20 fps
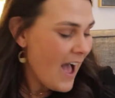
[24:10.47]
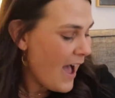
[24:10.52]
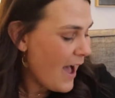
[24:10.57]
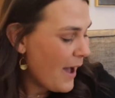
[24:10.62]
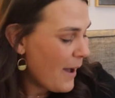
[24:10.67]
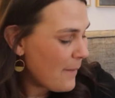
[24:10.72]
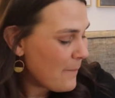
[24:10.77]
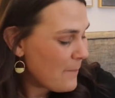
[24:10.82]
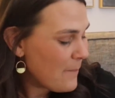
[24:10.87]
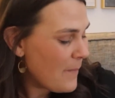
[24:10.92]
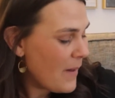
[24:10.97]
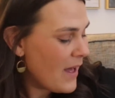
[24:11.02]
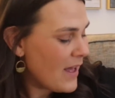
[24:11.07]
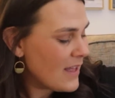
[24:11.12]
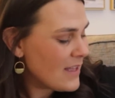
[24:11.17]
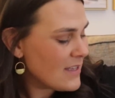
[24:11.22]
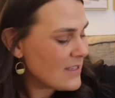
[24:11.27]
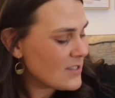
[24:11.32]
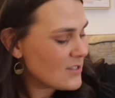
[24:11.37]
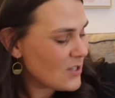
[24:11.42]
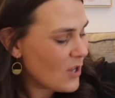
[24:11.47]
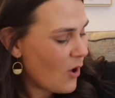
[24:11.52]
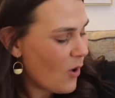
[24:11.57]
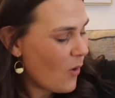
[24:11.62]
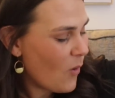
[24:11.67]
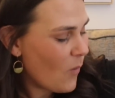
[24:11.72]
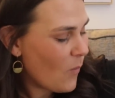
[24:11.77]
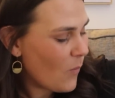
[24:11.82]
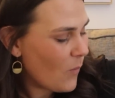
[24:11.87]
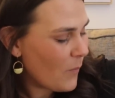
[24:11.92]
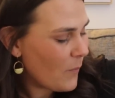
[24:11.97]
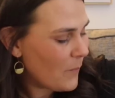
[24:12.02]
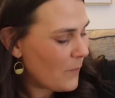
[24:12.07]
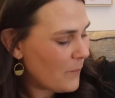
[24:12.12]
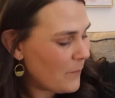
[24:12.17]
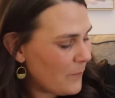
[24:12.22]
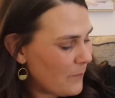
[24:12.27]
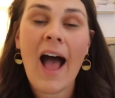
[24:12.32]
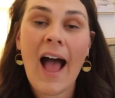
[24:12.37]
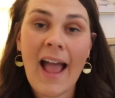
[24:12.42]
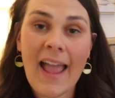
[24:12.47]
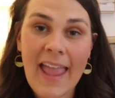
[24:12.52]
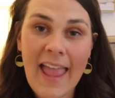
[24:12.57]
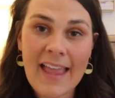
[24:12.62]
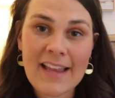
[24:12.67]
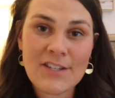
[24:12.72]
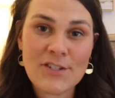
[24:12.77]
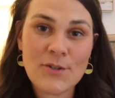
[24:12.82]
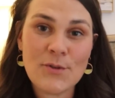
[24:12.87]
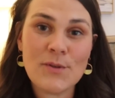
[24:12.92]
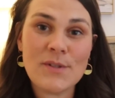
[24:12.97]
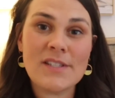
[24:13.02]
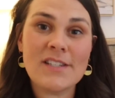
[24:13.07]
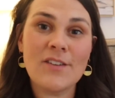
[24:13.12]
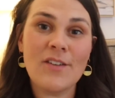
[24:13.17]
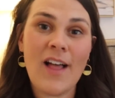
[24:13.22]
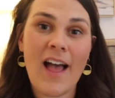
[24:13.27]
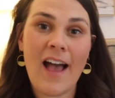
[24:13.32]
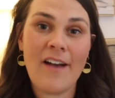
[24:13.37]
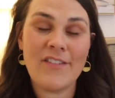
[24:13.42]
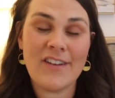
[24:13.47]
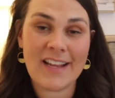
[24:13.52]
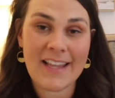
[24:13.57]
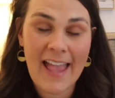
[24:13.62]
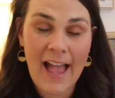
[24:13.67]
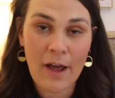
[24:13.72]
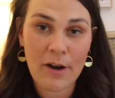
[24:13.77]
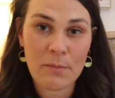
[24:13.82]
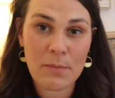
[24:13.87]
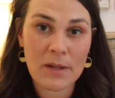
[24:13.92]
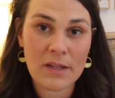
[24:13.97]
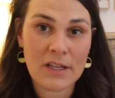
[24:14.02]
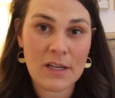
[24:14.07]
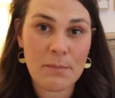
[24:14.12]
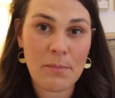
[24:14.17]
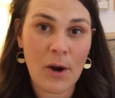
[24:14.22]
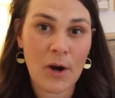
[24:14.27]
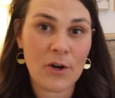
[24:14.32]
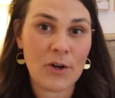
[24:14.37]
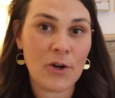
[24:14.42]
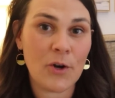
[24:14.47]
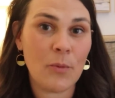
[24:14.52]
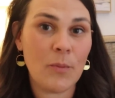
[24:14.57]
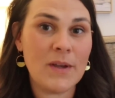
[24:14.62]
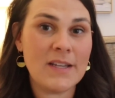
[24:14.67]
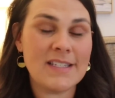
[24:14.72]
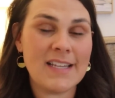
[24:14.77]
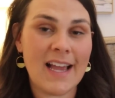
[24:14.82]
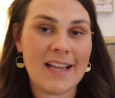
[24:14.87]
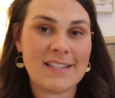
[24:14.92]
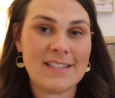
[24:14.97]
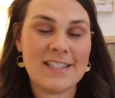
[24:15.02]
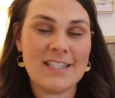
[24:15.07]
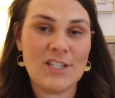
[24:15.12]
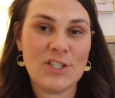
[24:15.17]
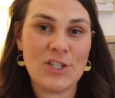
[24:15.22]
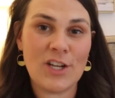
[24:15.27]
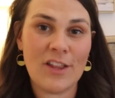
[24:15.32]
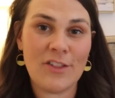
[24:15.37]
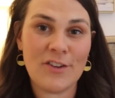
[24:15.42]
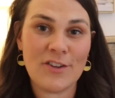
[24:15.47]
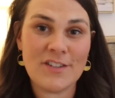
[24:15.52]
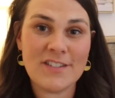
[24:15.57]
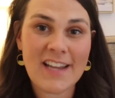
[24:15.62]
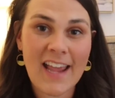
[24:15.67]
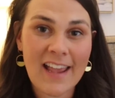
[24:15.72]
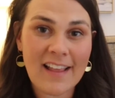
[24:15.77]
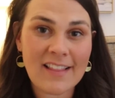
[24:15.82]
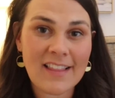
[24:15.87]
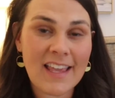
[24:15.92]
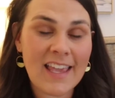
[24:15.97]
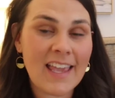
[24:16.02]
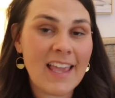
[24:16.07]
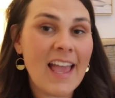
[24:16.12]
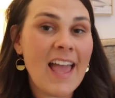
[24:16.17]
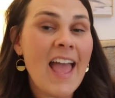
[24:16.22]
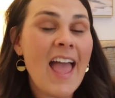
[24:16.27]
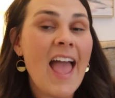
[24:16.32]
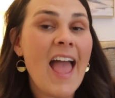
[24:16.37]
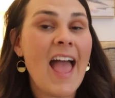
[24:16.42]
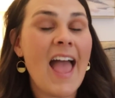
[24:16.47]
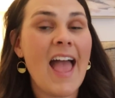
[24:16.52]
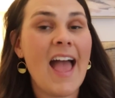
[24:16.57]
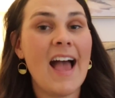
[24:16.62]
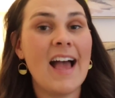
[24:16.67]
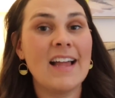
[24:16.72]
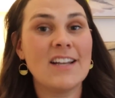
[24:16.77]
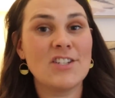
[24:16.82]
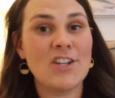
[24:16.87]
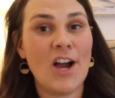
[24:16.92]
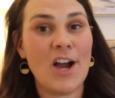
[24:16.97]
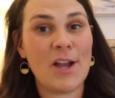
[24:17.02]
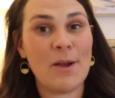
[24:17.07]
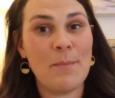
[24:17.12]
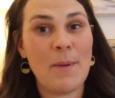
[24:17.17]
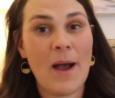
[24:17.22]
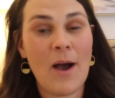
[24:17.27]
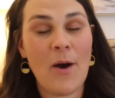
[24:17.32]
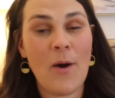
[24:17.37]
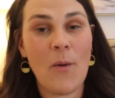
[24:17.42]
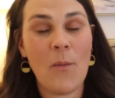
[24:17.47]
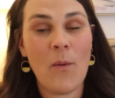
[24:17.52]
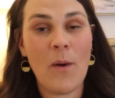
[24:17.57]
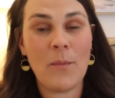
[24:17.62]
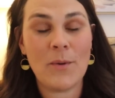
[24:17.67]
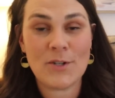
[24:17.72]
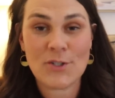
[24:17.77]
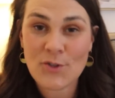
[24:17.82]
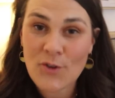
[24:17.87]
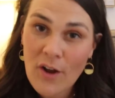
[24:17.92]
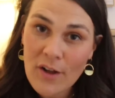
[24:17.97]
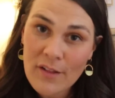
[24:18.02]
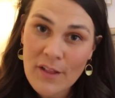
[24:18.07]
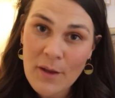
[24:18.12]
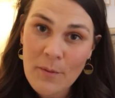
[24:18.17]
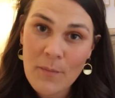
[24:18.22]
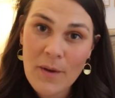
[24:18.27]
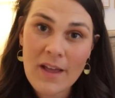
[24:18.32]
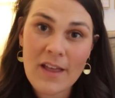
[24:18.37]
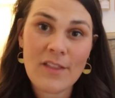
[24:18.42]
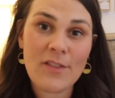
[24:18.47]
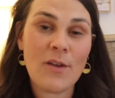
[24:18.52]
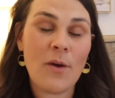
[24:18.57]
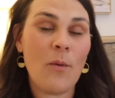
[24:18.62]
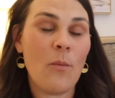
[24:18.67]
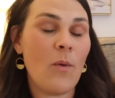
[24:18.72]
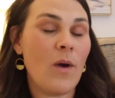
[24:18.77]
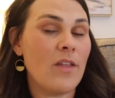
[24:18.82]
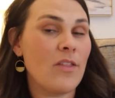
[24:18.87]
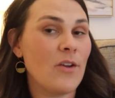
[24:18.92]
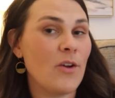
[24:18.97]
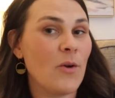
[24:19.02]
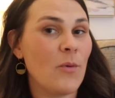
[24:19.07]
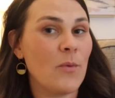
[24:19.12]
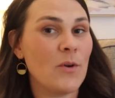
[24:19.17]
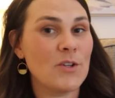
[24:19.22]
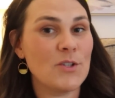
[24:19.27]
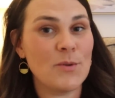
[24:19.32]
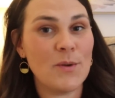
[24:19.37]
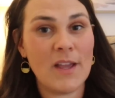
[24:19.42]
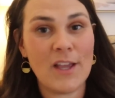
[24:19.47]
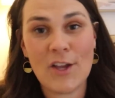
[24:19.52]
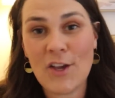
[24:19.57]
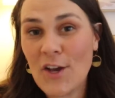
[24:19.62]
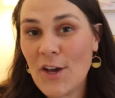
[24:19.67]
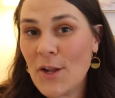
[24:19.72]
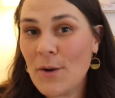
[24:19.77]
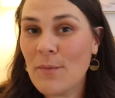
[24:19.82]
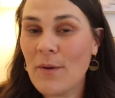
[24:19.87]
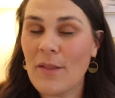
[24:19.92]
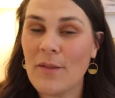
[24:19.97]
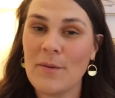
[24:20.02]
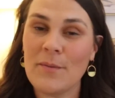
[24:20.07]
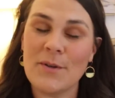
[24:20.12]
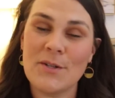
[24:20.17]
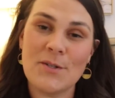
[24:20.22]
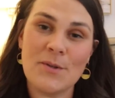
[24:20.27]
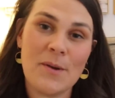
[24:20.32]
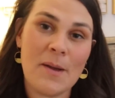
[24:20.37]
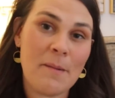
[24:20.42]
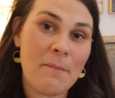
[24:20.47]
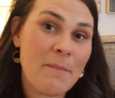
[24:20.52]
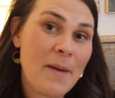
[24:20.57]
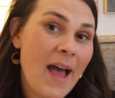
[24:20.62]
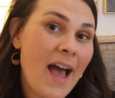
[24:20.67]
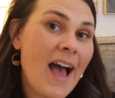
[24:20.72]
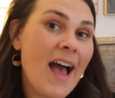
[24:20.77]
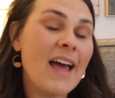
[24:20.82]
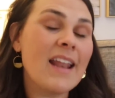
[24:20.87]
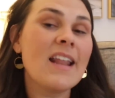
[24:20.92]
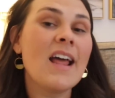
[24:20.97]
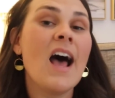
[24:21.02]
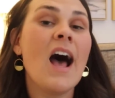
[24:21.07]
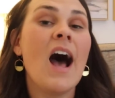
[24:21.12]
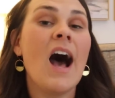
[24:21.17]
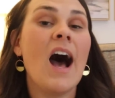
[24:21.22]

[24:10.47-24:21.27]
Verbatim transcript: Um, so I do still have an accountability partner. We text each other daily and talk about what we're struggling with, whether we're doing good, whether we're doing bad,